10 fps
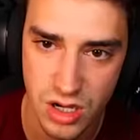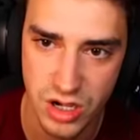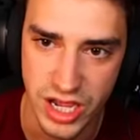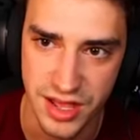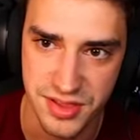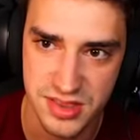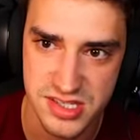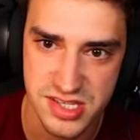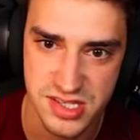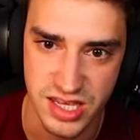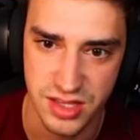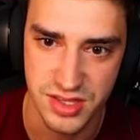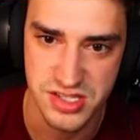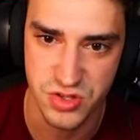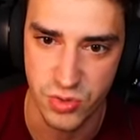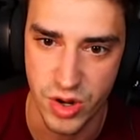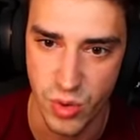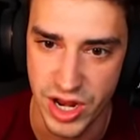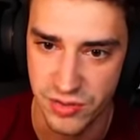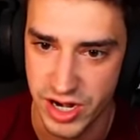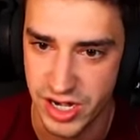Okay, I think this is the runway right